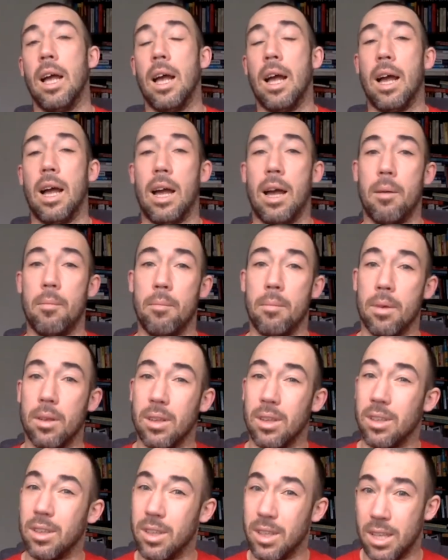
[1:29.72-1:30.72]
Um,
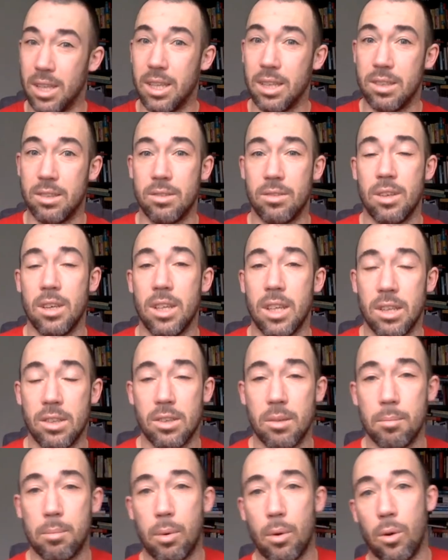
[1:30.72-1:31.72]
it, is, it is
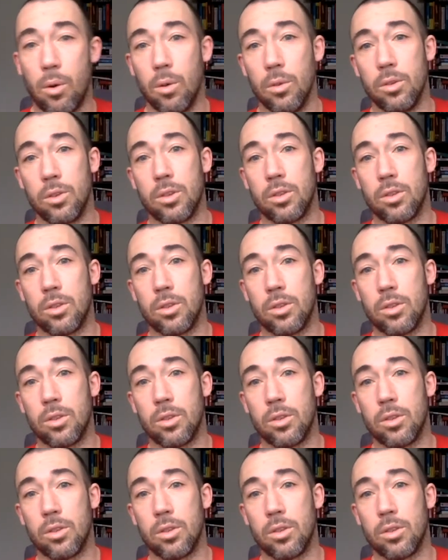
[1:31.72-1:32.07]
important.